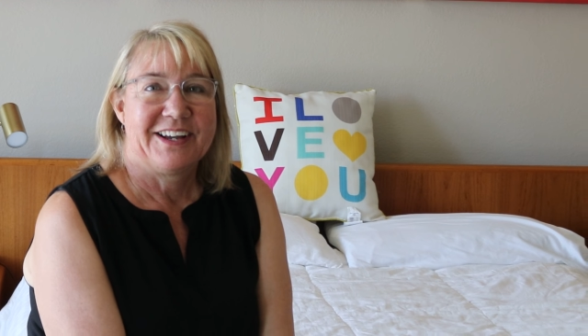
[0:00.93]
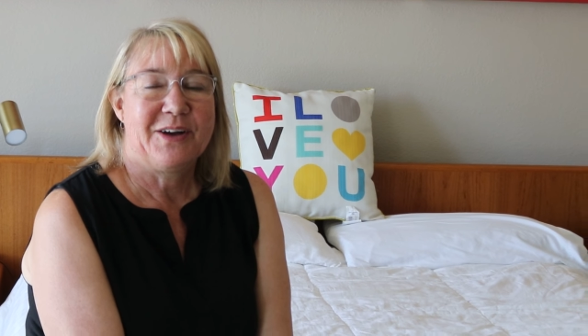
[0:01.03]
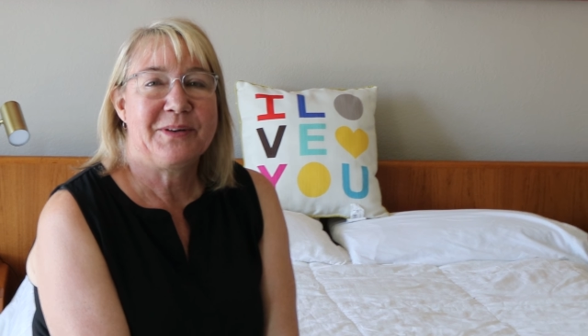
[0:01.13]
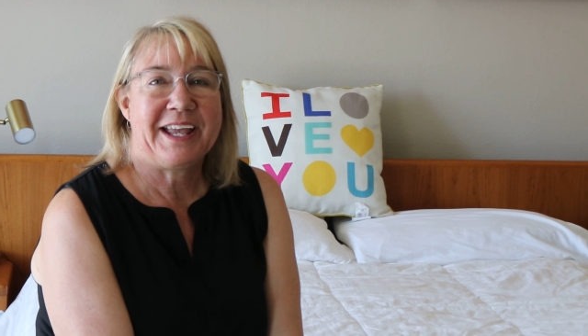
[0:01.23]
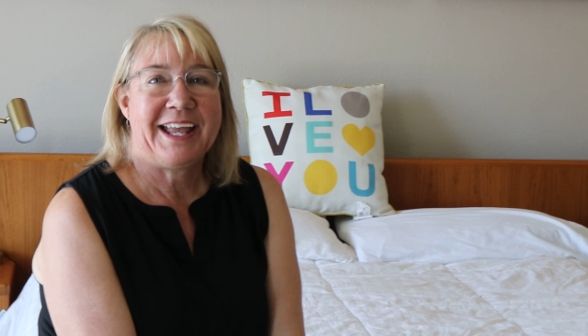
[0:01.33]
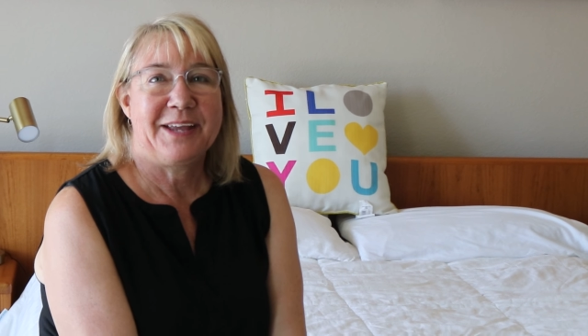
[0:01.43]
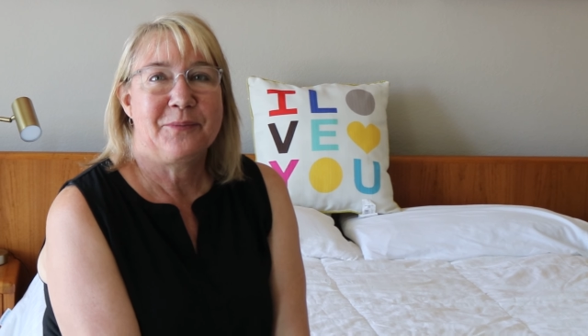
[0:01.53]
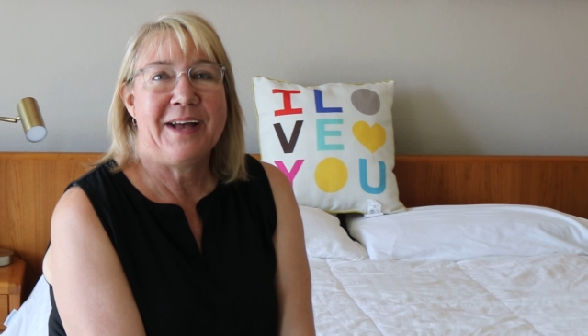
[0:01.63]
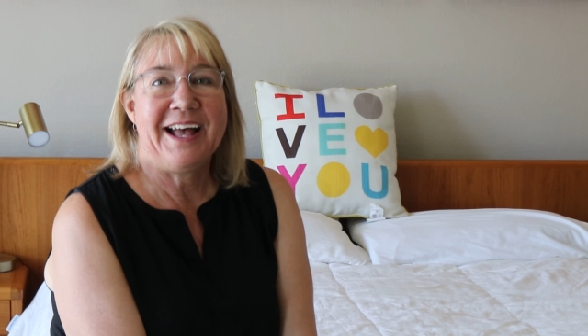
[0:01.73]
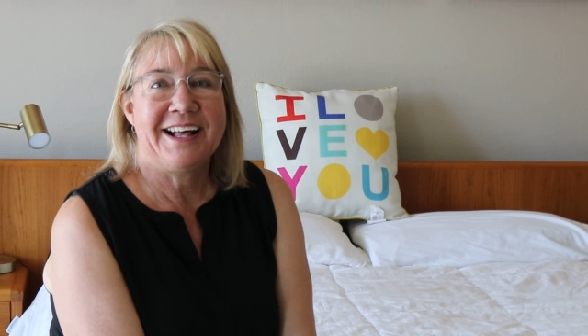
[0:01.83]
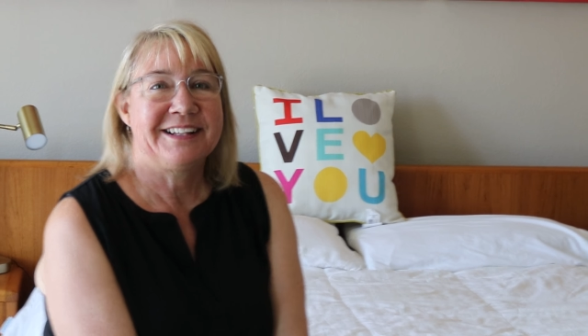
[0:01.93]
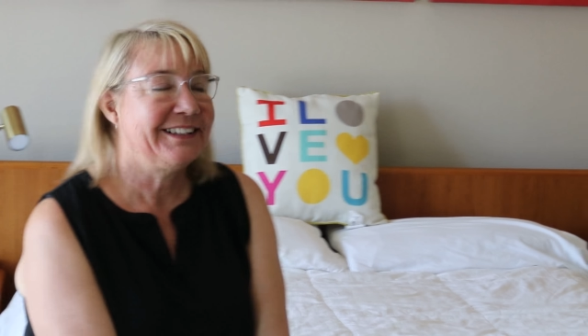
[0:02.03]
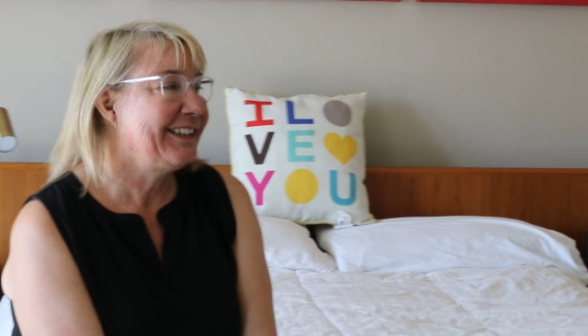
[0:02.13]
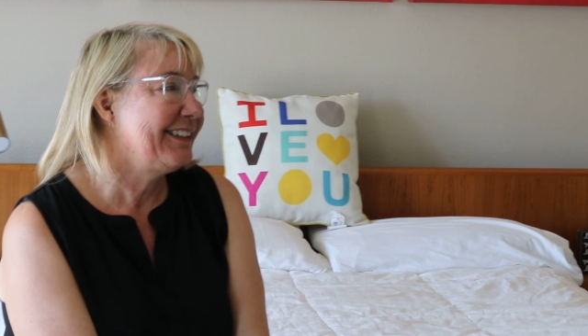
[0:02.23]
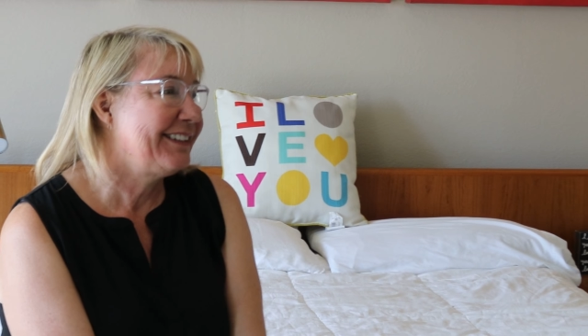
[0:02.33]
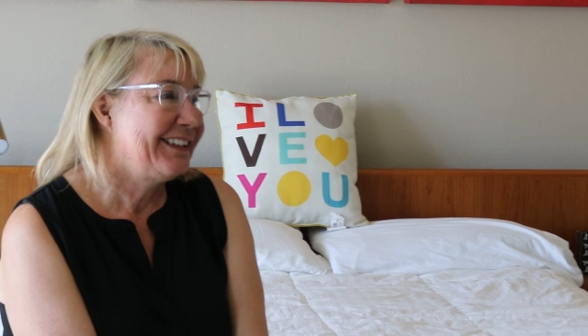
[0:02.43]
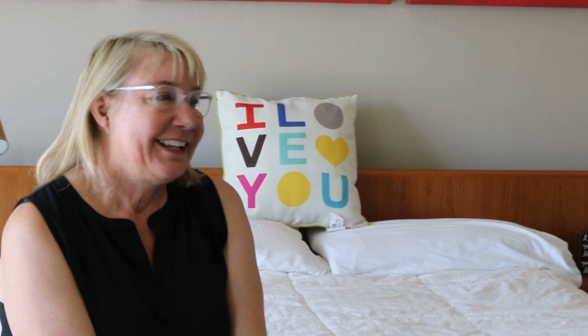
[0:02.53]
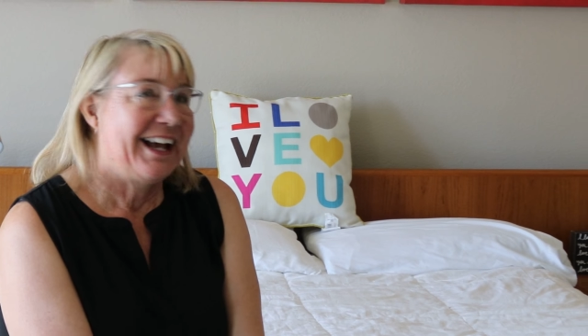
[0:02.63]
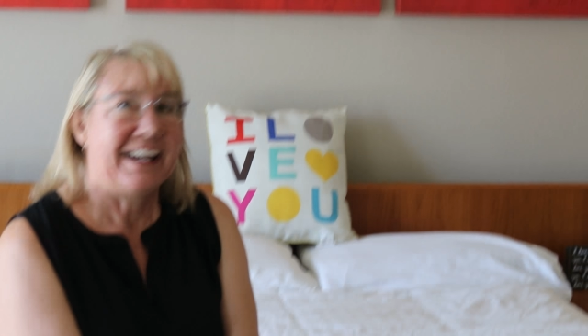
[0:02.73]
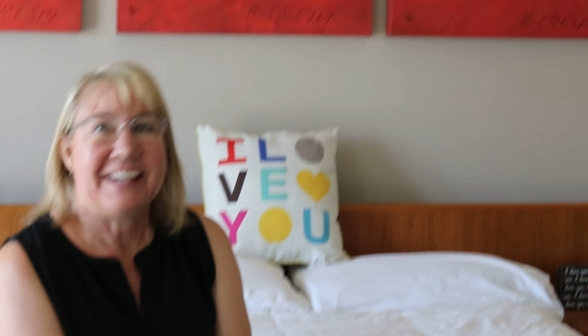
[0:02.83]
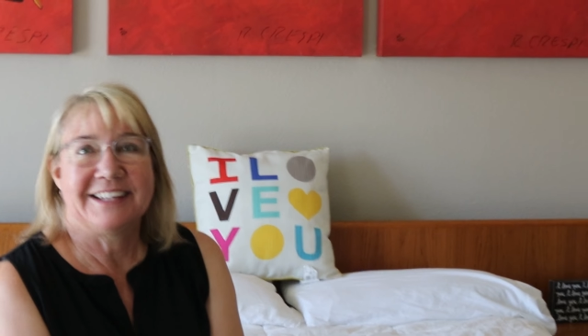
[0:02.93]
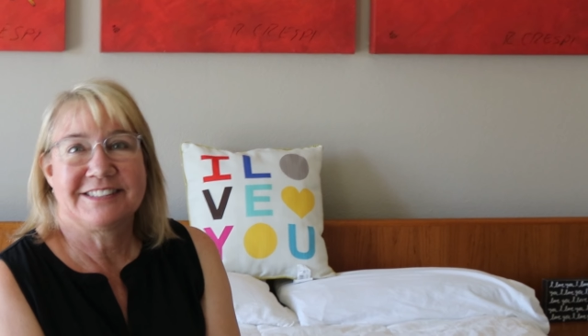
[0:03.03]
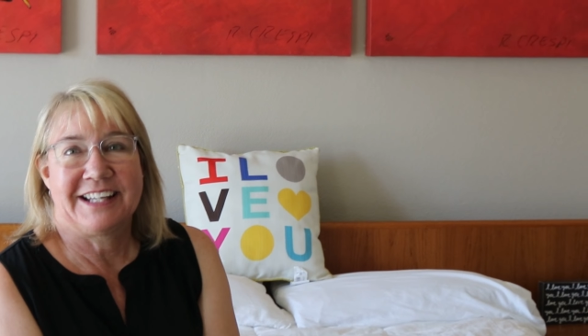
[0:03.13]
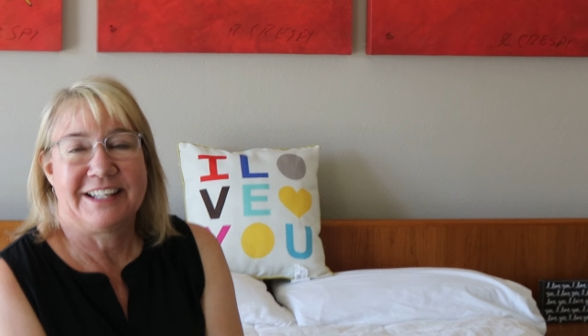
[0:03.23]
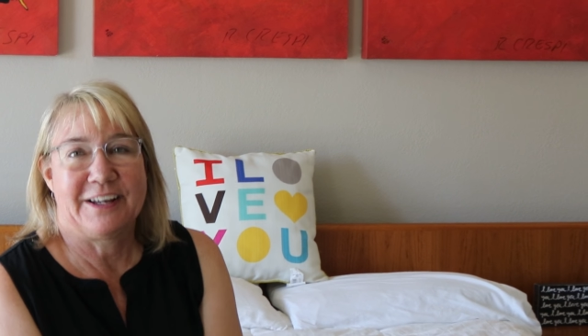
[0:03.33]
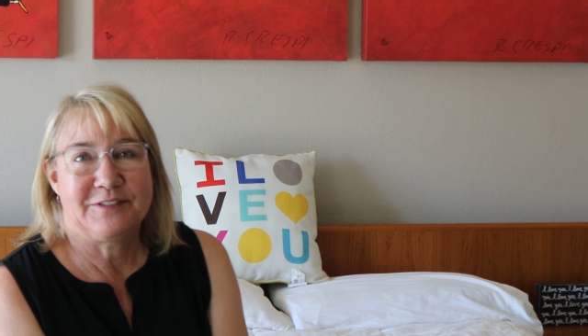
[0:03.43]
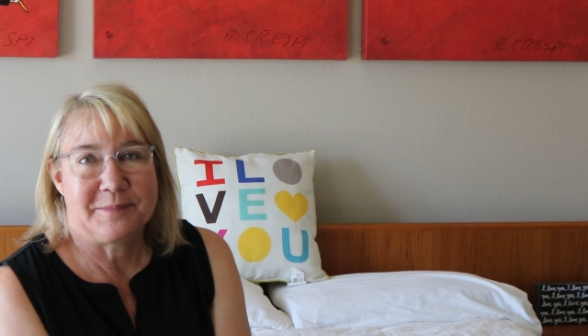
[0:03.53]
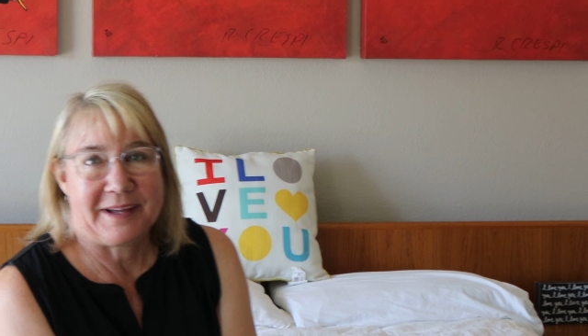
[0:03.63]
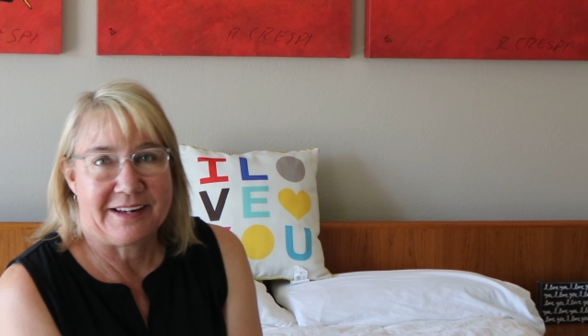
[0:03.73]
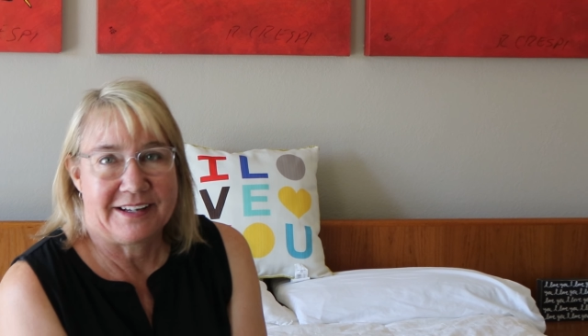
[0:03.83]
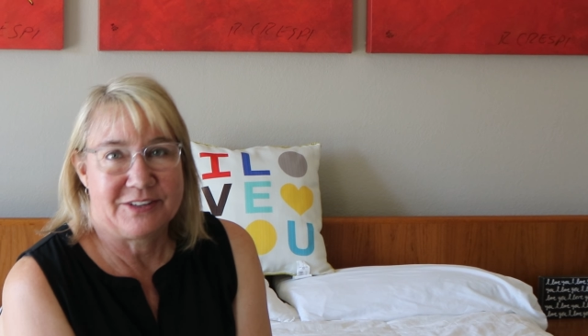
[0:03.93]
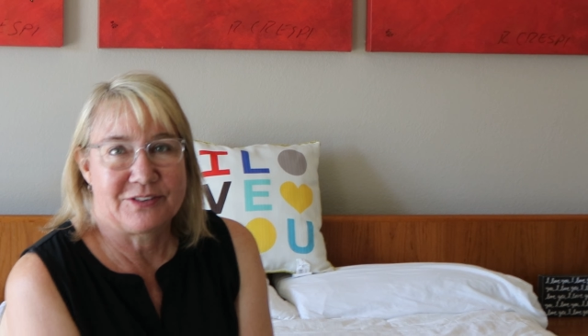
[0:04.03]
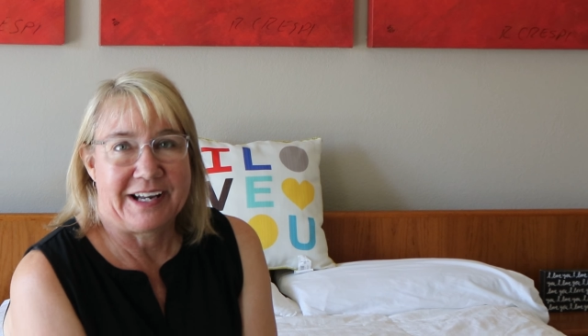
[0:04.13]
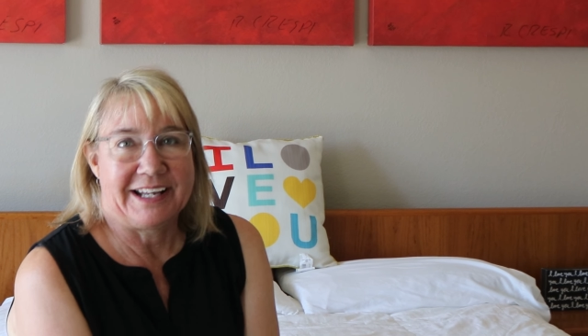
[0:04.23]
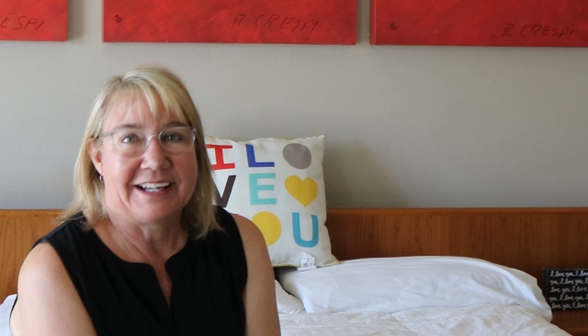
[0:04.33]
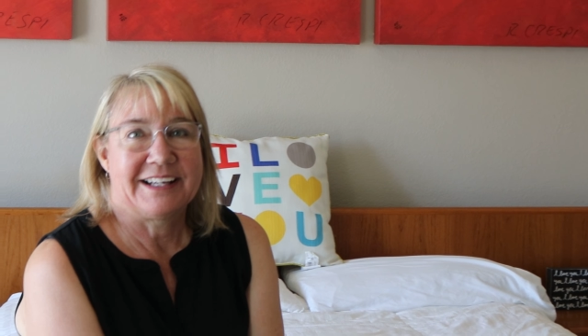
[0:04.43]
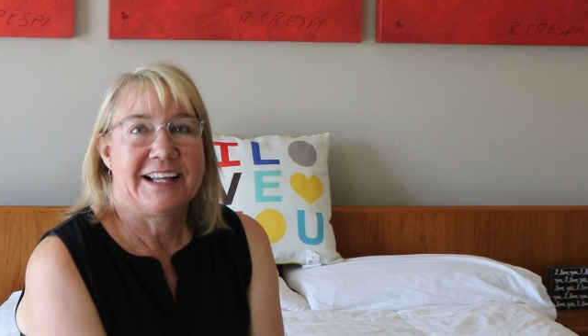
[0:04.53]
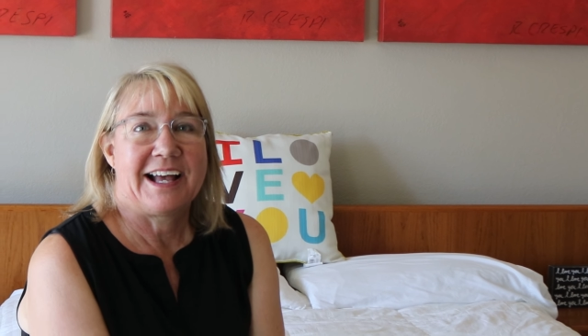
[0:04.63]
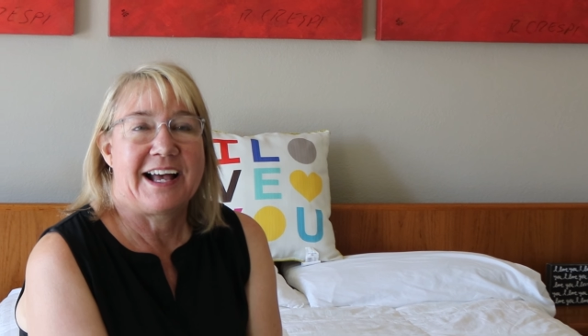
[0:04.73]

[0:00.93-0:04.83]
Okay, well, I can't say enough about Andrea.